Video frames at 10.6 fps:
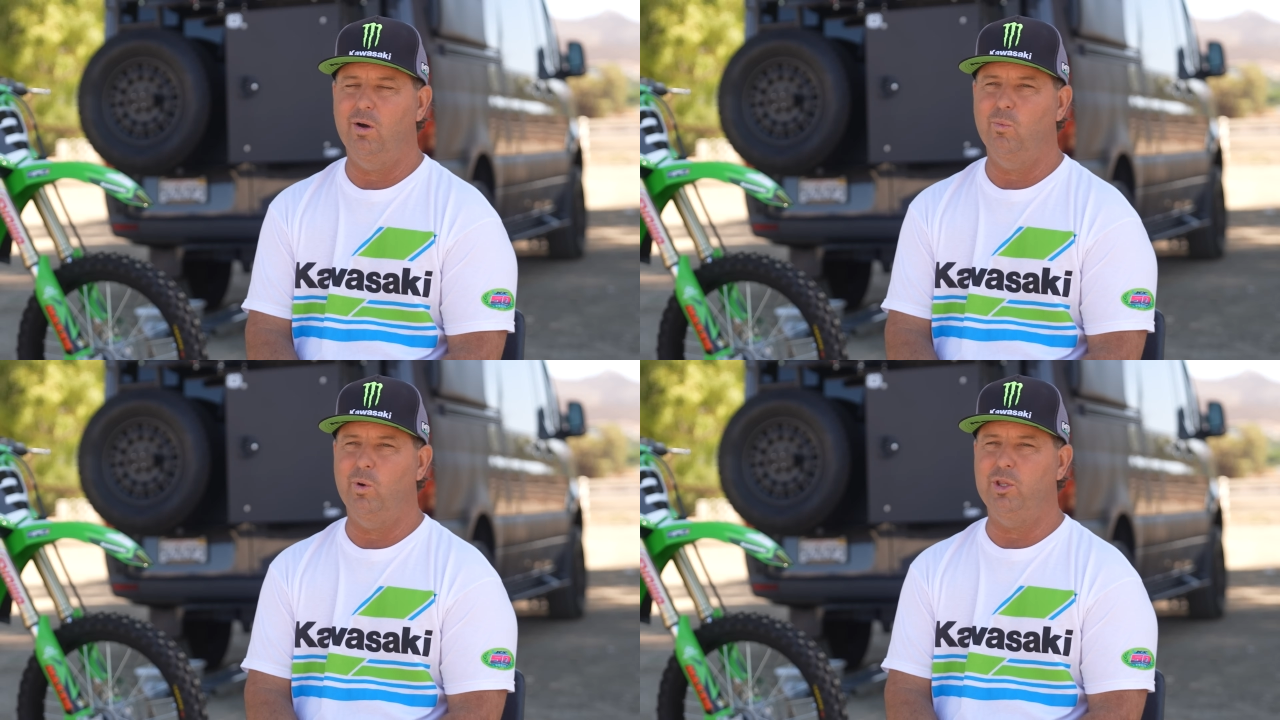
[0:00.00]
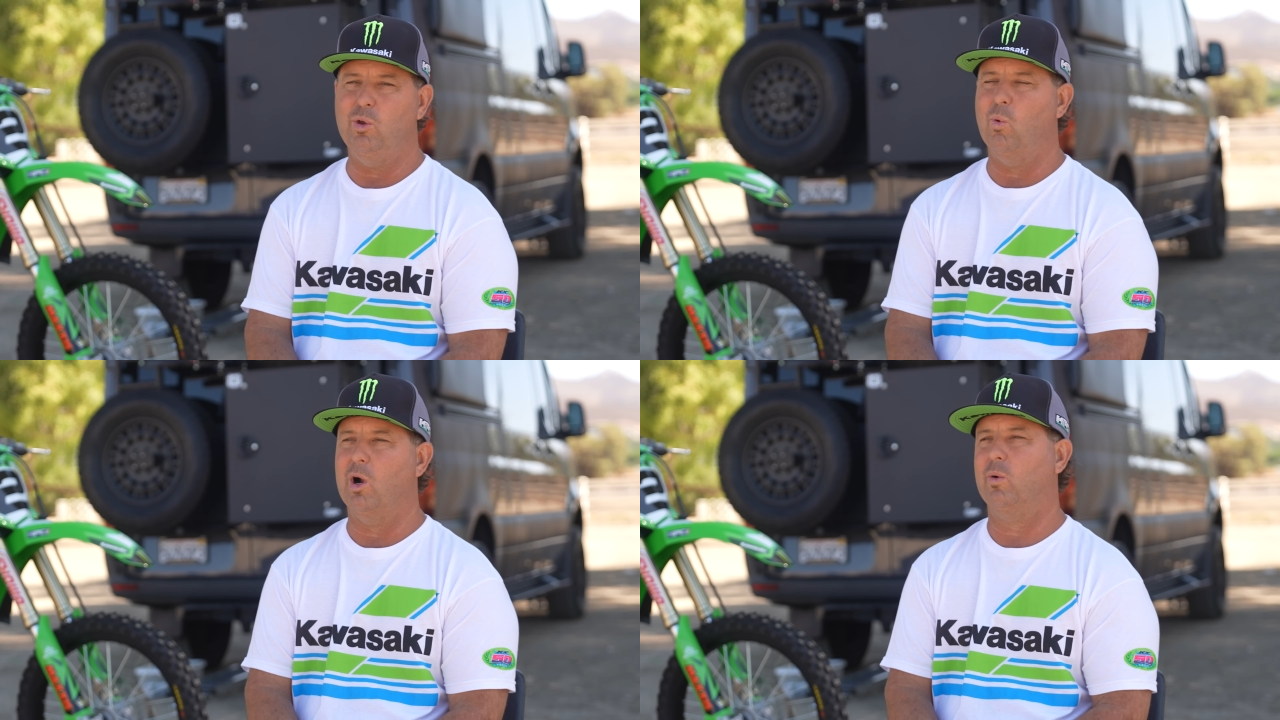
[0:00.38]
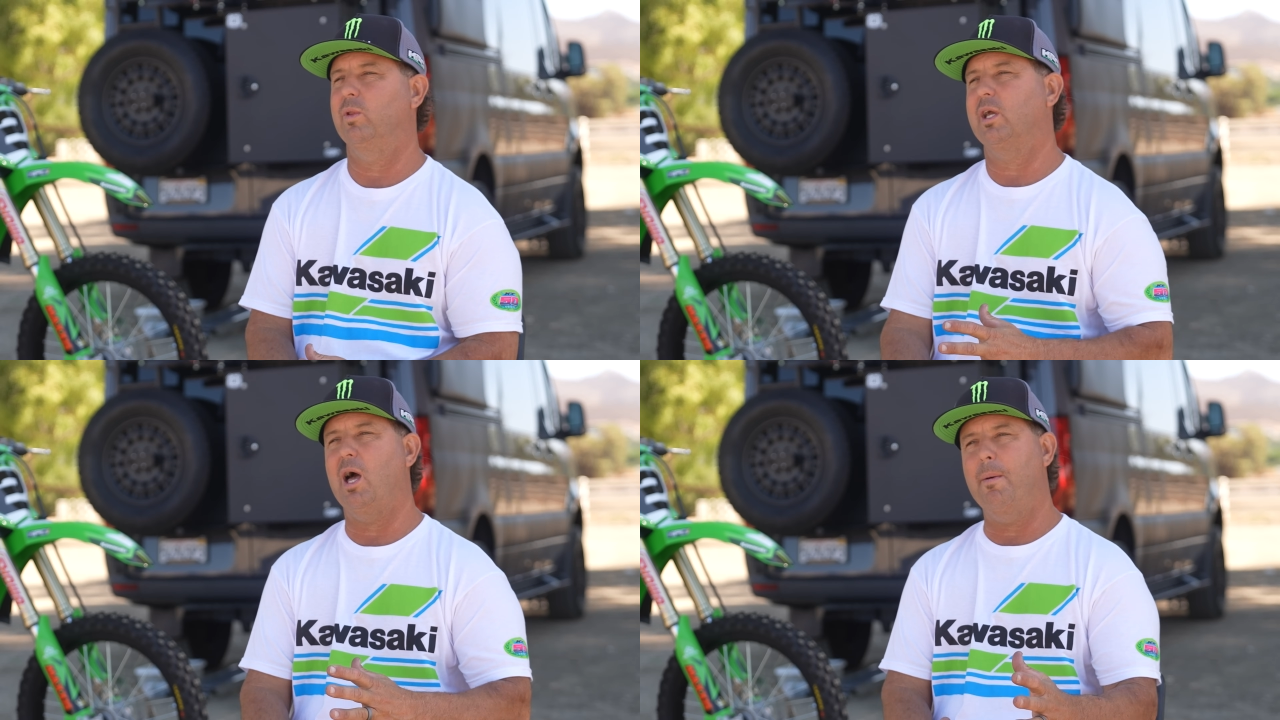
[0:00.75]
when you work
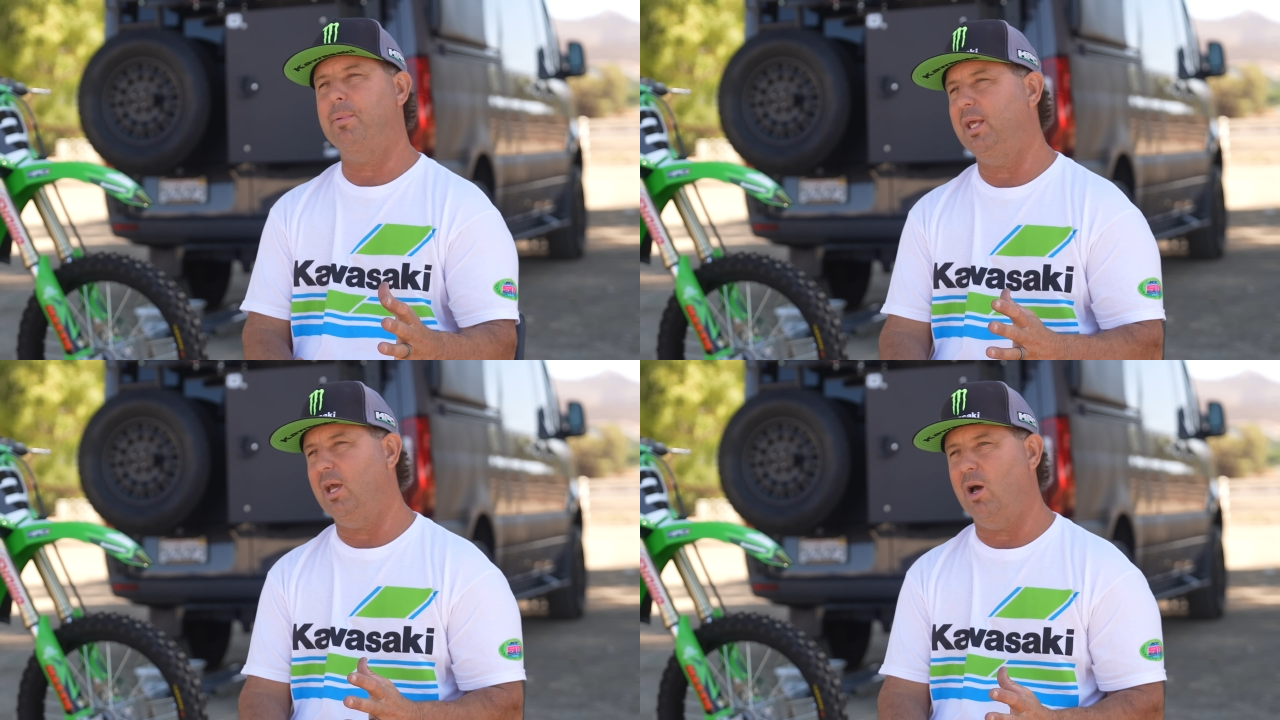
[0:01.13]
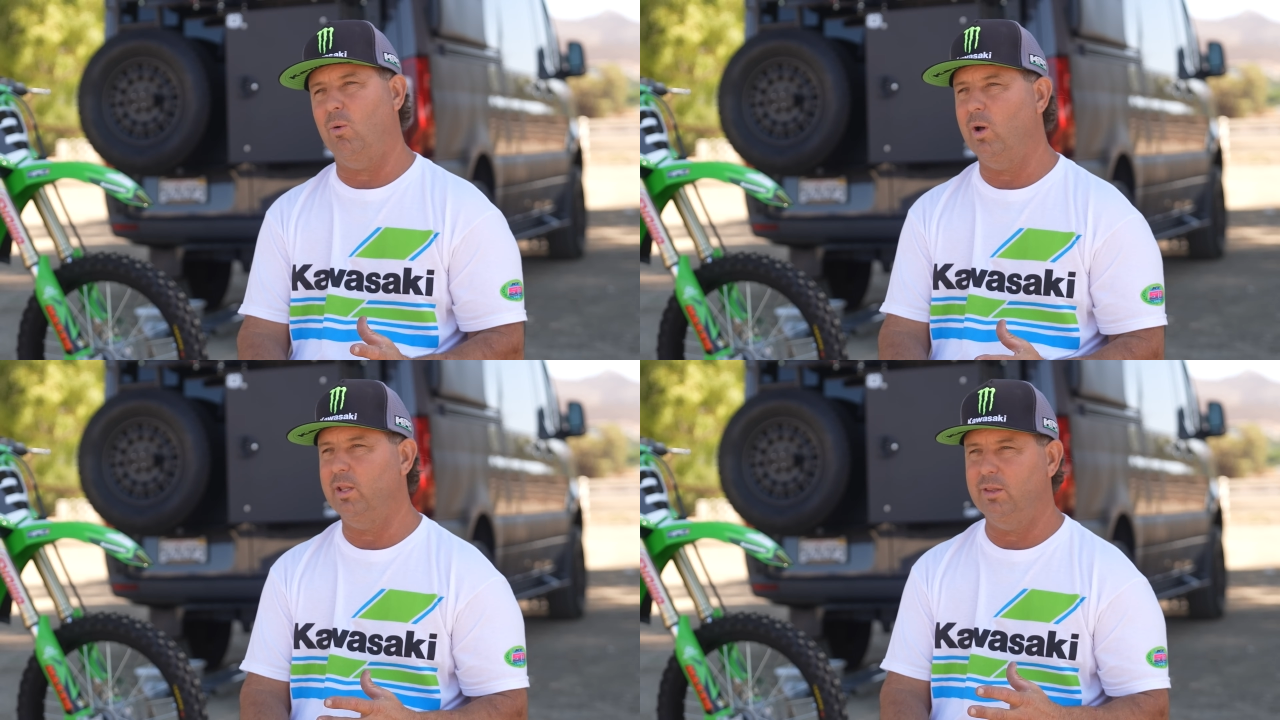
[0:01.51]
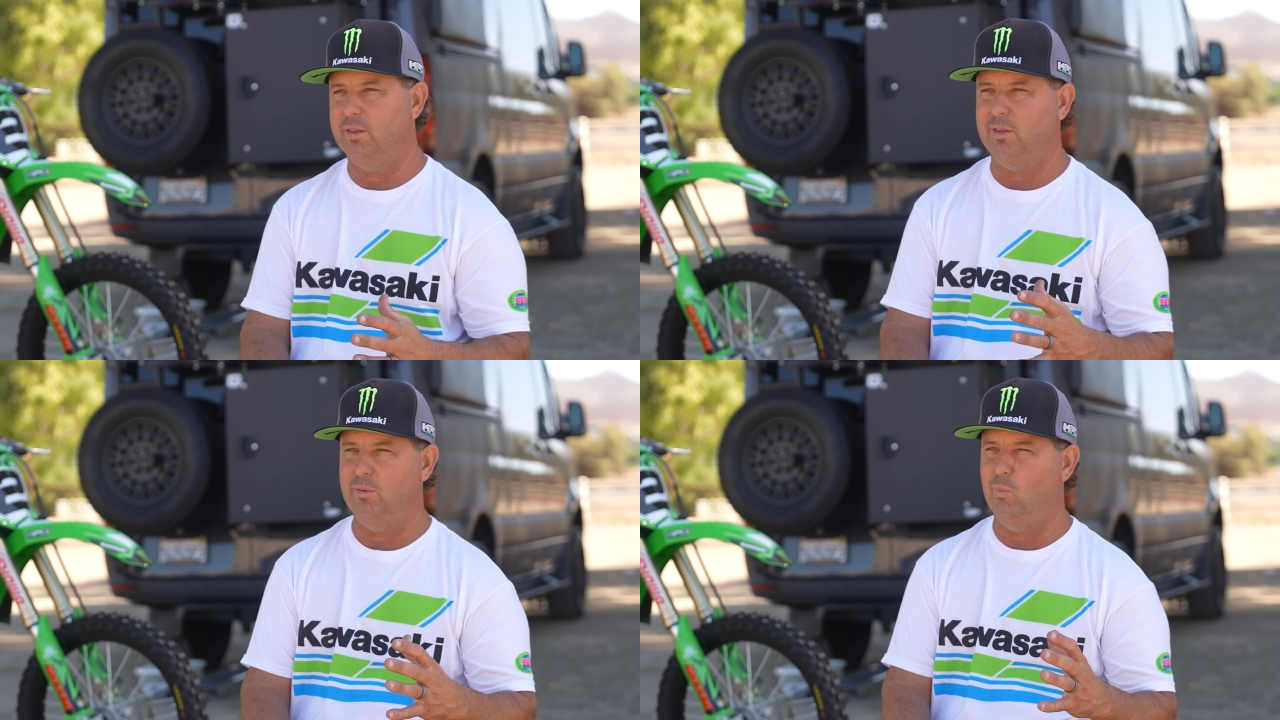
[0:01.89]
with a company on
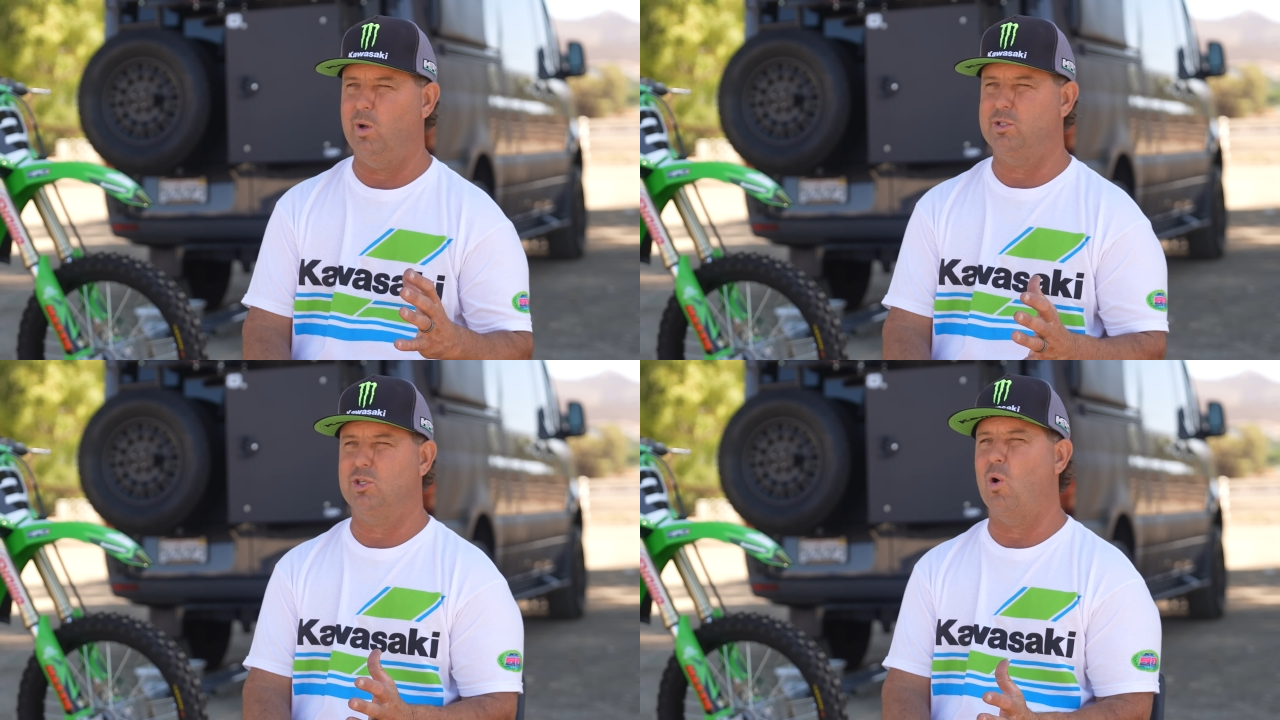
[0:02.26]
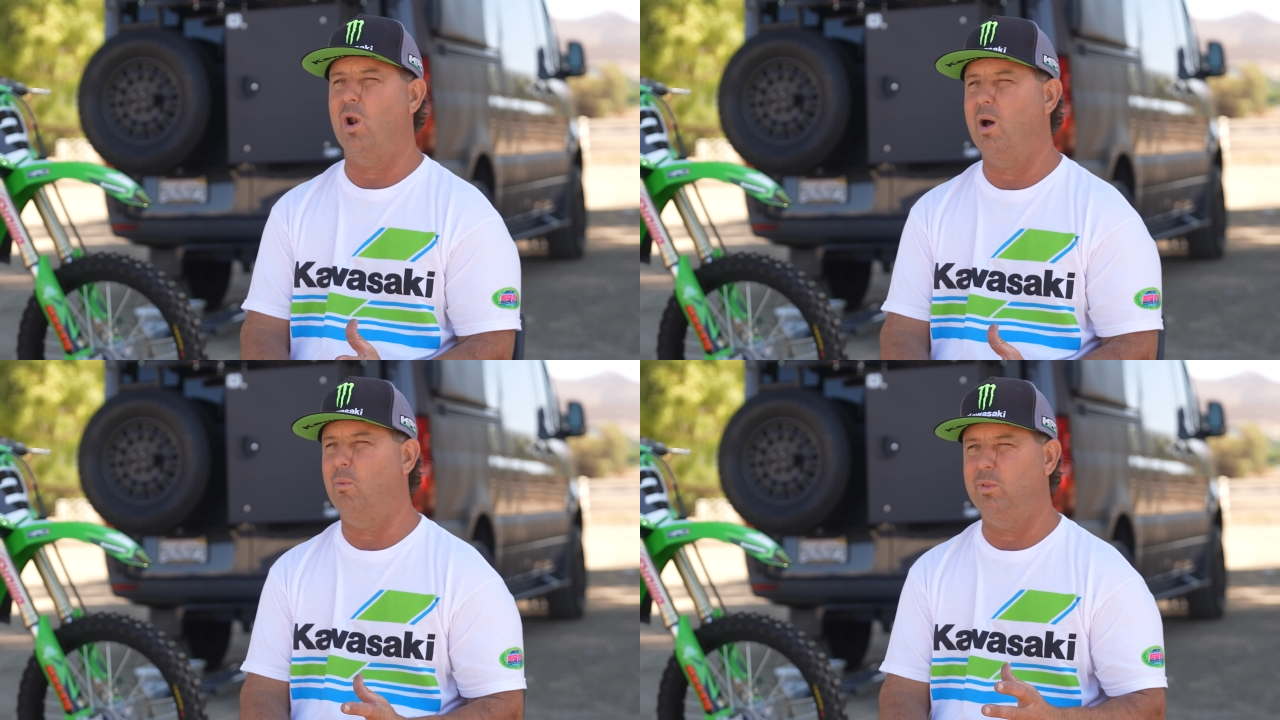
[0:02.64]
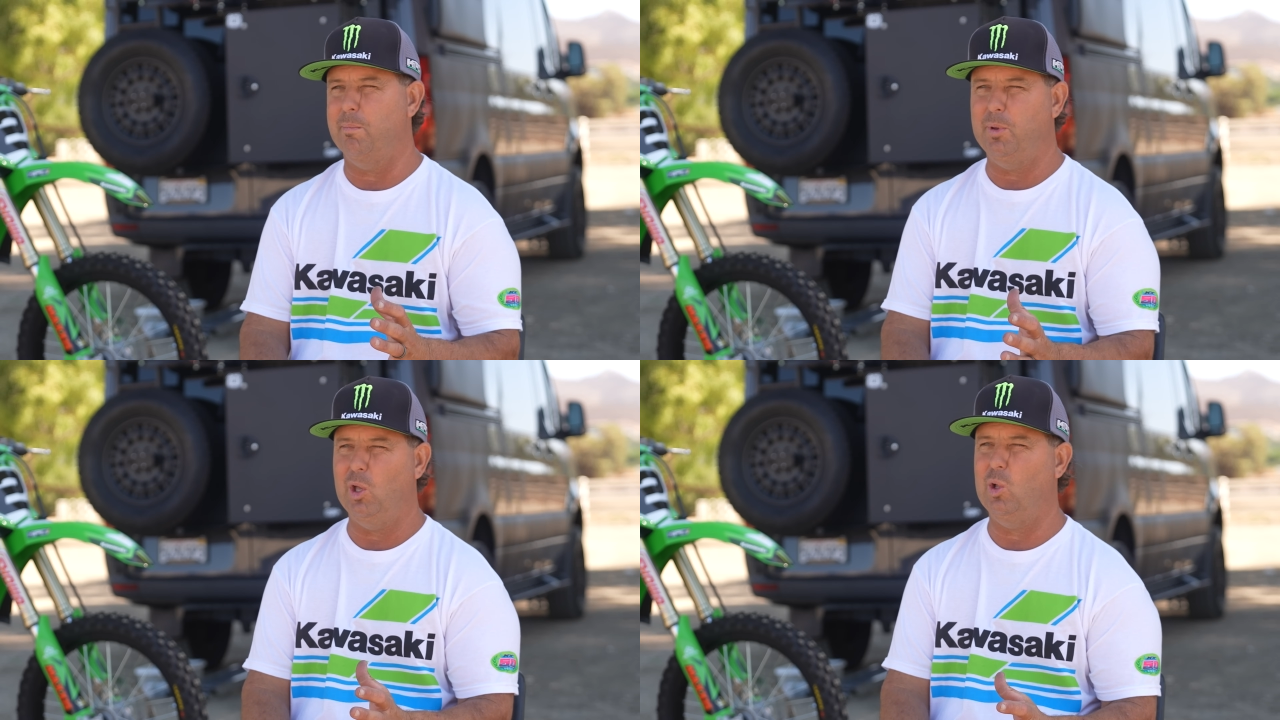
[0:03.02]
what's going on with
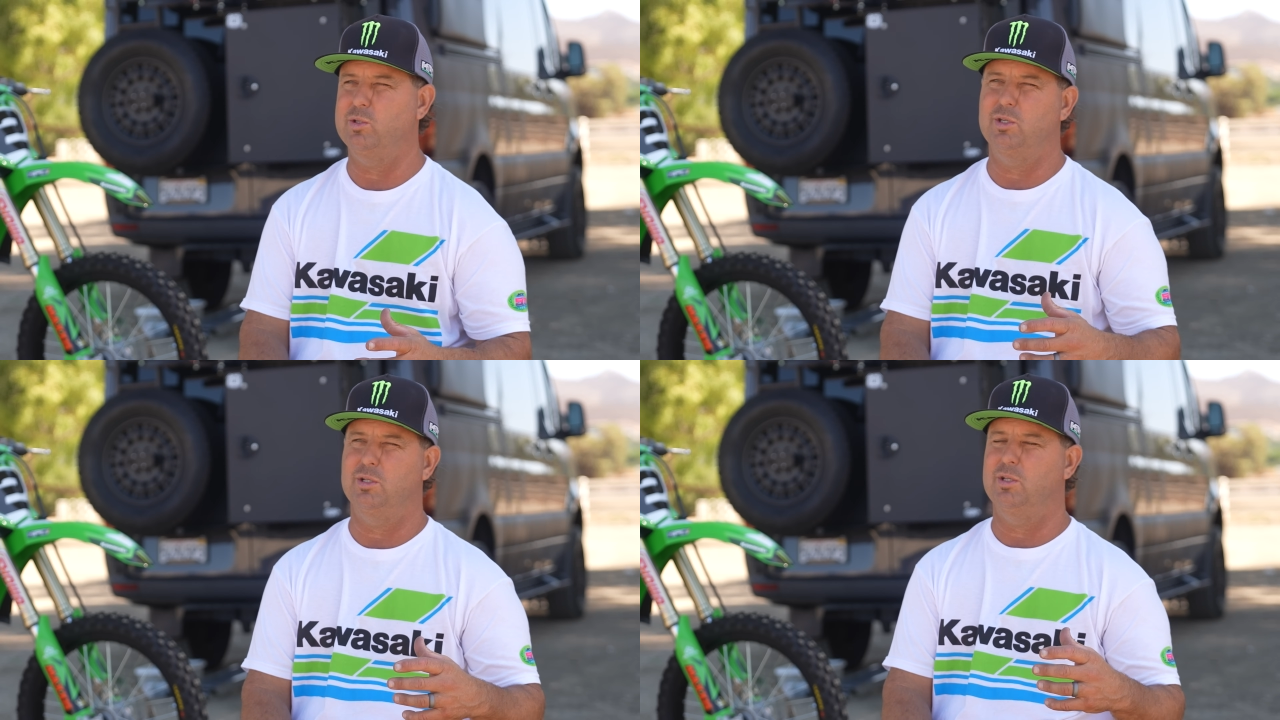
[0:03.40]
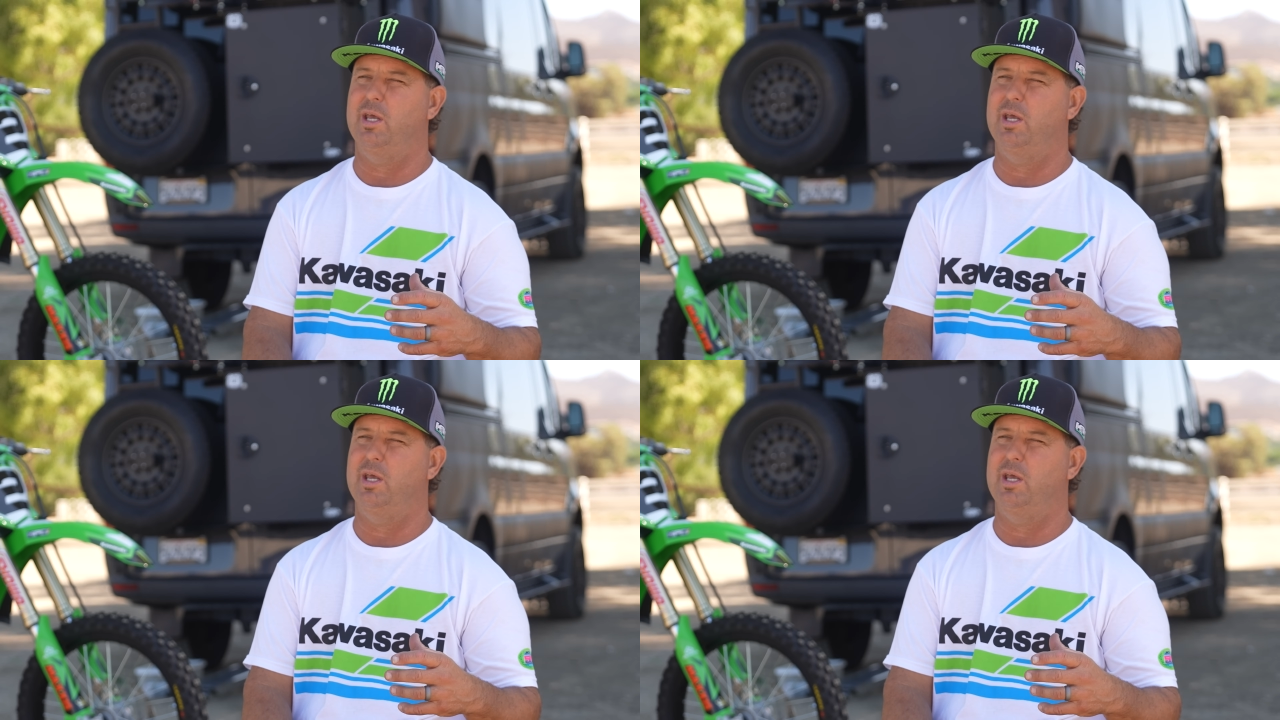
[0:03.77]
the builds and